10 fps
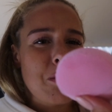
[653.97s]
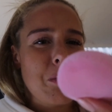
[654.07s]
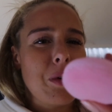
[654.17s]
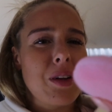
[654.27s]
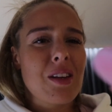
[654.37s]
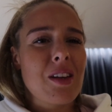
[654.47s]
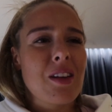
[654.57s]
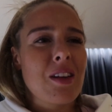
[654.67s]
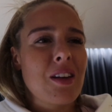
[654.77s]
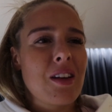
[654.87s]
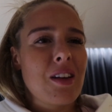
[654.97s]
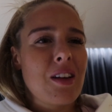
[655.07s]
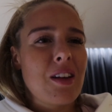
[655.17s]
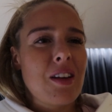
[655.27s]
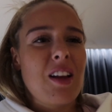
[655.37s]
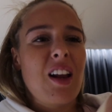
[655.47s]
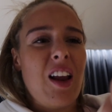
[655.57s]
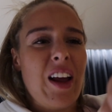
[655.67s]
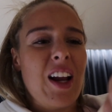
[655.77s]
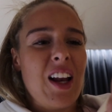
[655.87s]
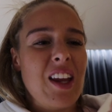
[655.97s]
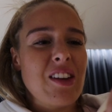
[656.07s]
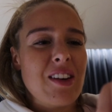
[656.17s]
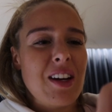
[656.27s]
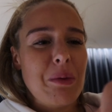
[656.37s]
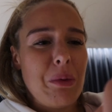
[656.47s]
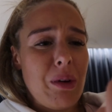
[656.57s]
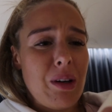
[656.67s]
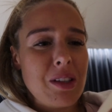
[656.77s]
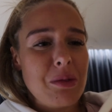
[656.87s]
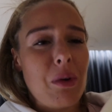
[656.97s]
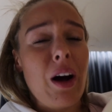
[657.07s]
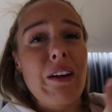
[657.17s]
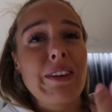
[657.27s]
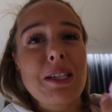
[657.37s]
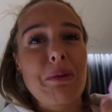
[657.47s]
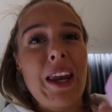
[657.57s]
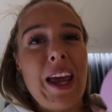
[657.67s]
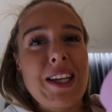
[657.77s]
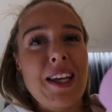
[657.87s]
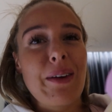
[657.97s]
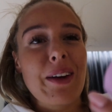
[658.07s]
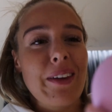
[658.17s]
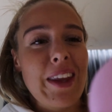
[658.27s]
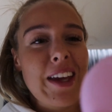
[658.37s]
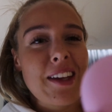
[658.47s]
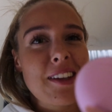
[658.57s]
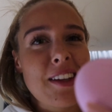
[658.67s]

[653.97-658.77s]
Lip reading: What? Like, literally what? Why have I spent 80 quid on this?